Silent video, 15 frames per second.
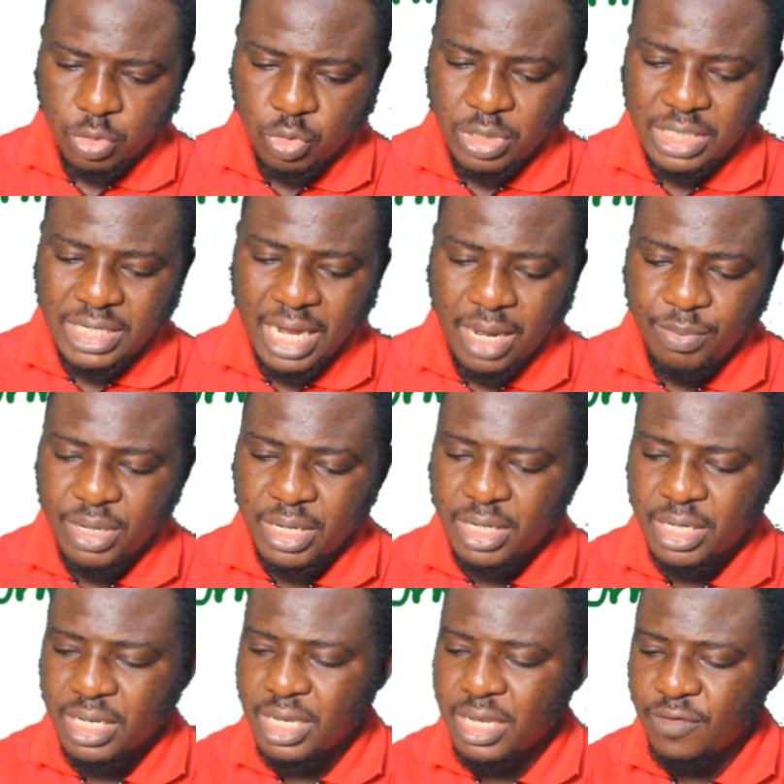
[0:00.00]
to
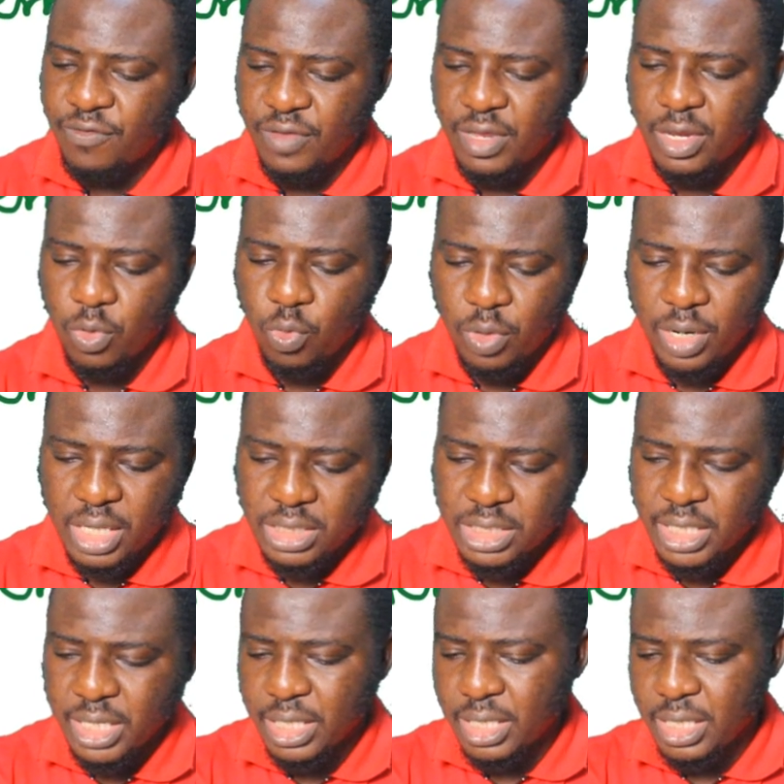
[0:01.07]
determine if a
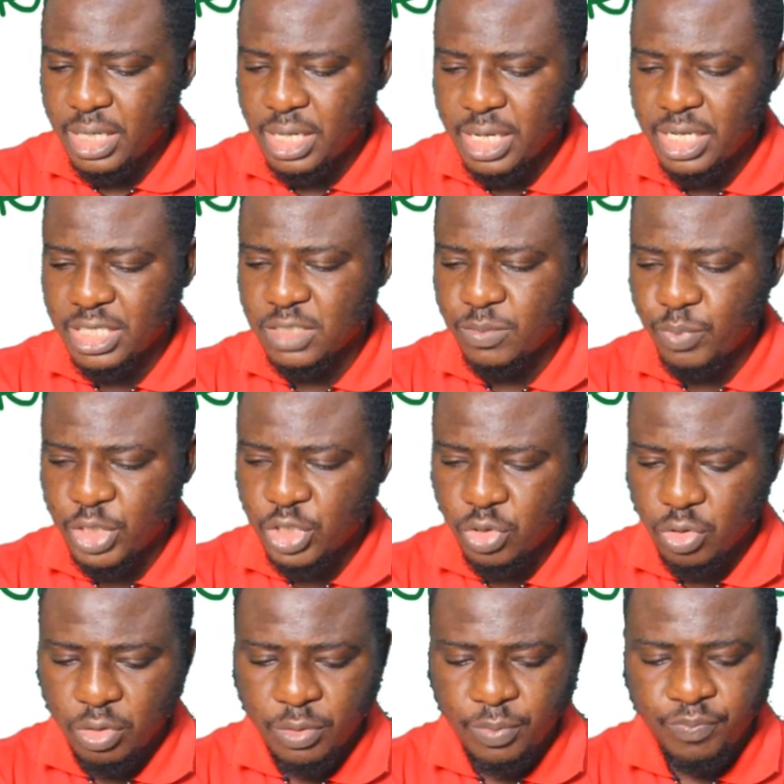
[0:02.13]
quadratic
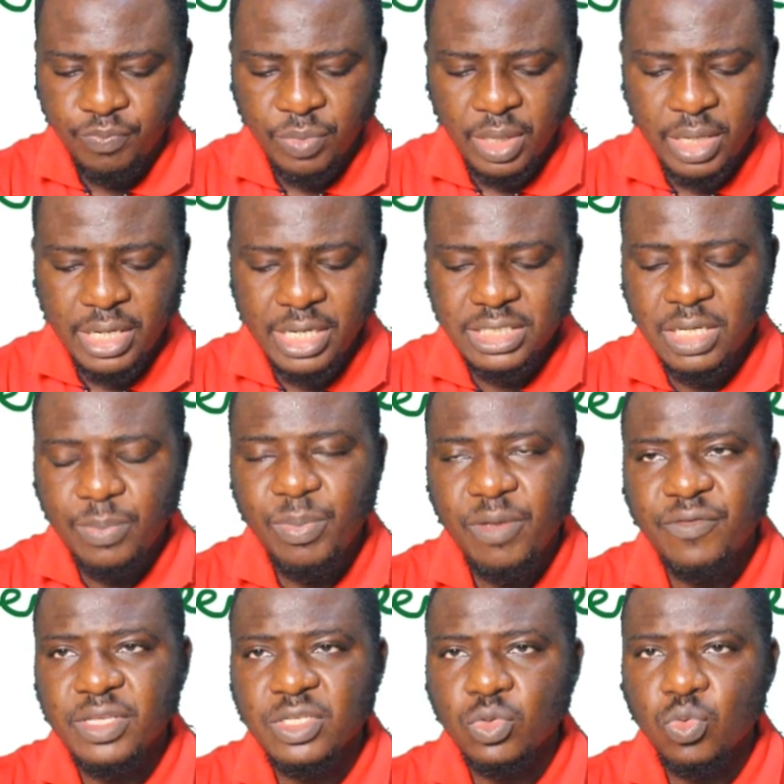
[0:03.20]
expression is a
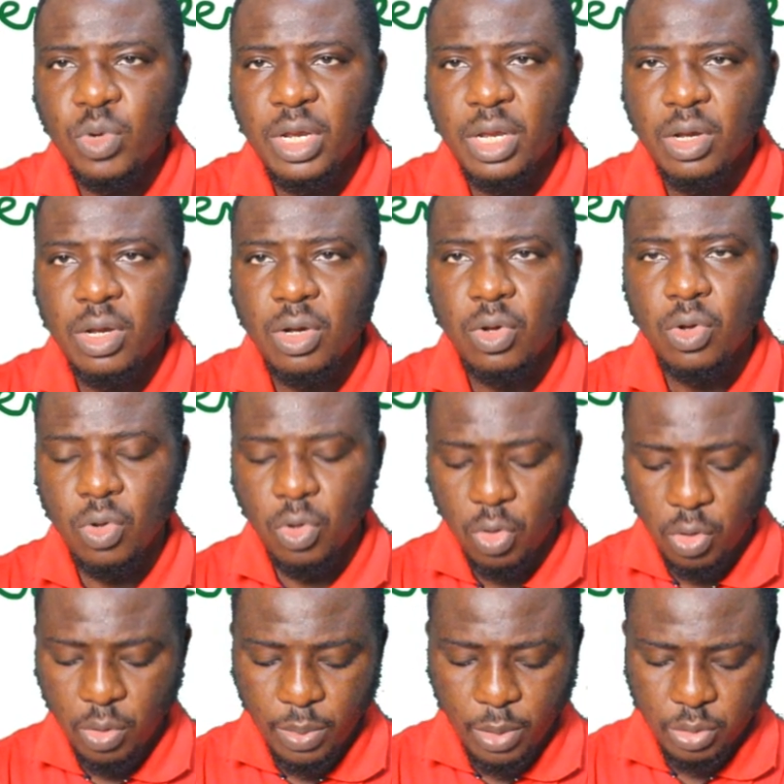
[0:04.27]
perfect square
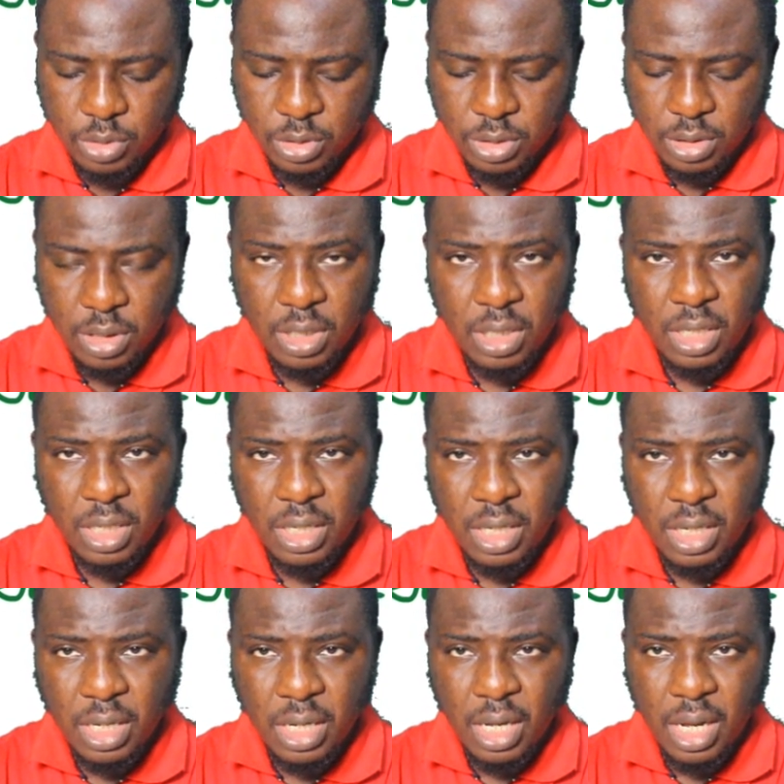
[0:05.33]
or not.
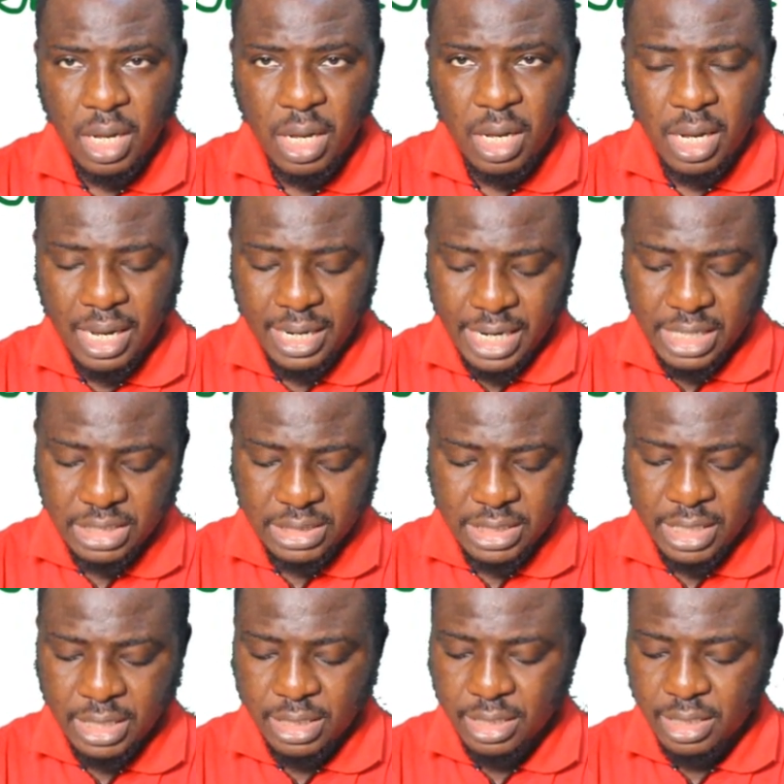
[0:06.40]
And I
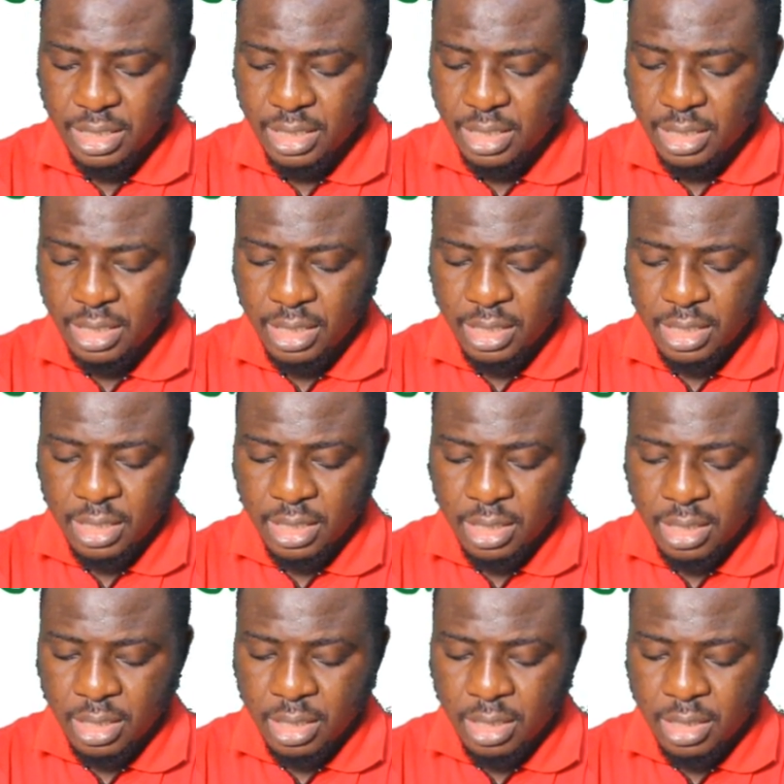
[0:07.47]
said
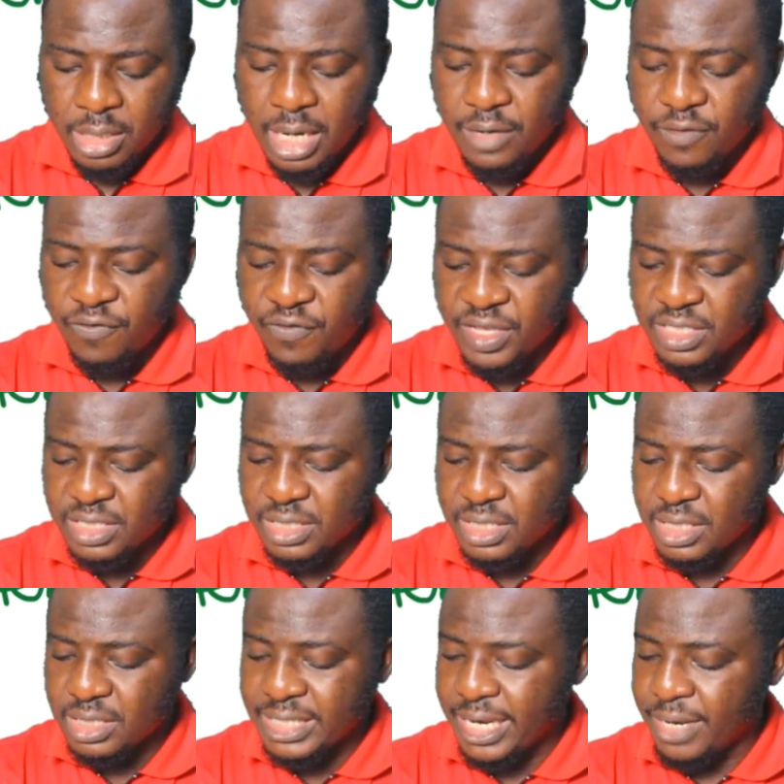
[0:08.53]
that the first
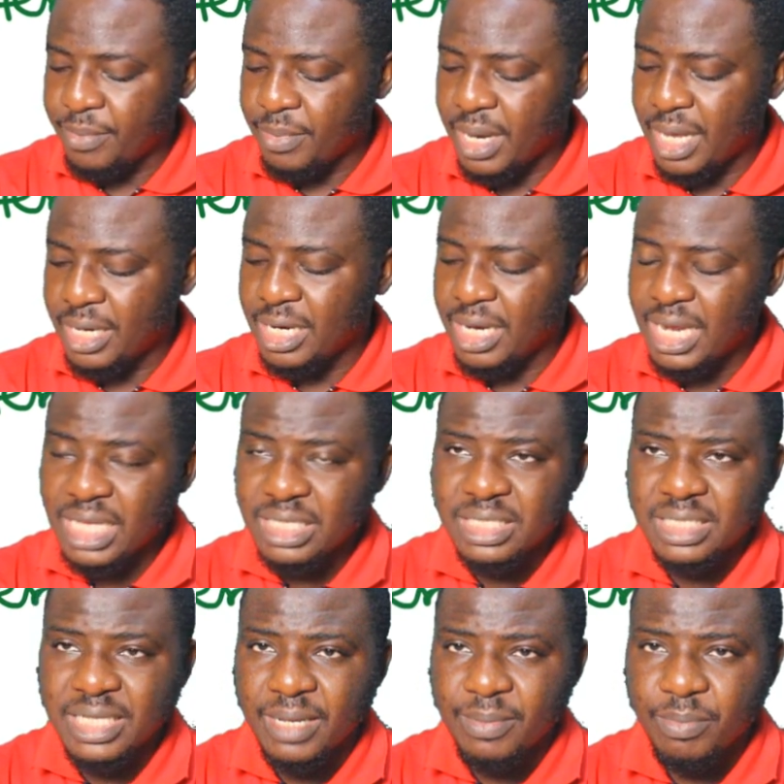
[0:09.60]
term and the
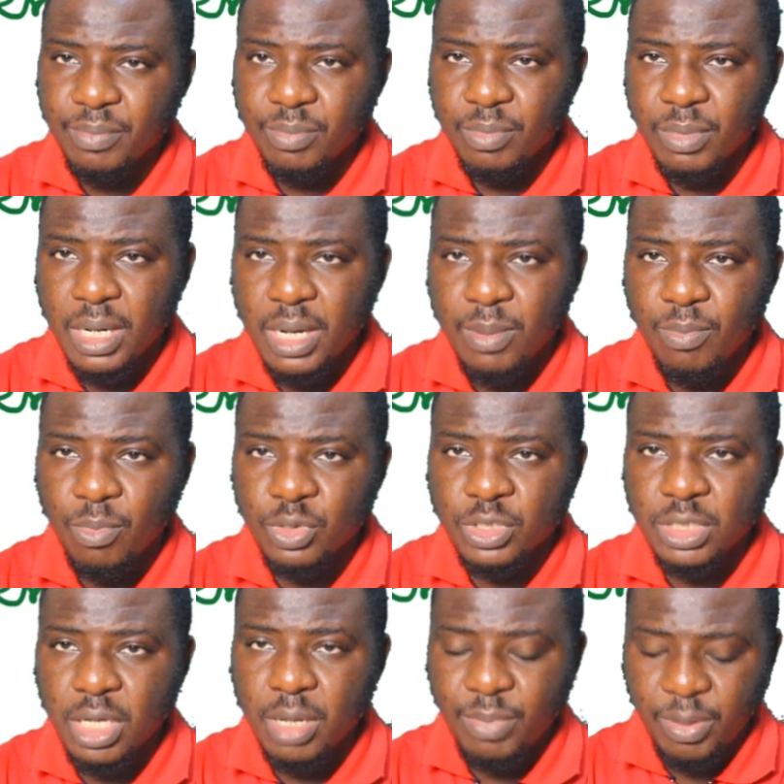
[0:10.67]
last term
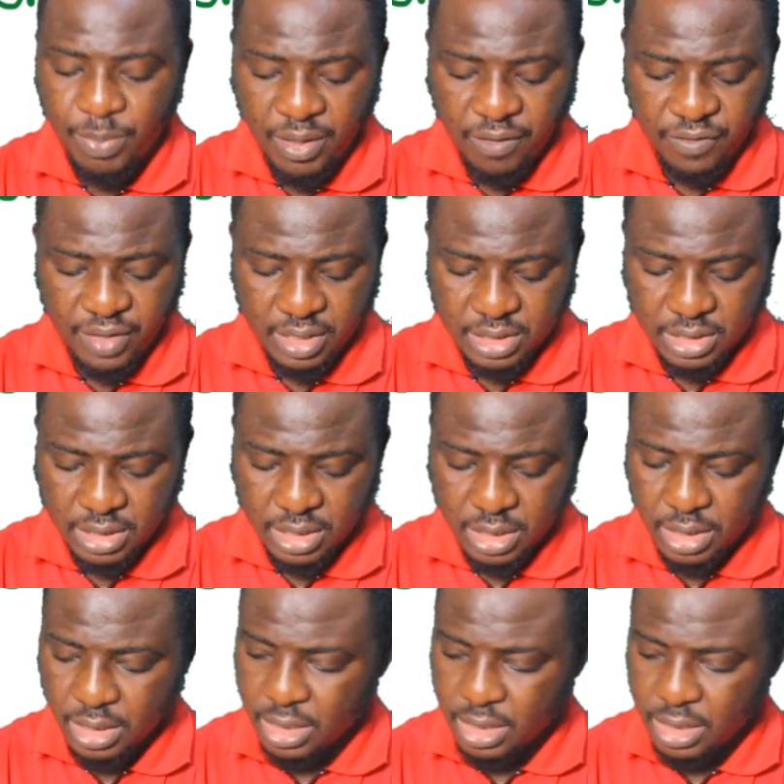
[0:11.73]
must be perfect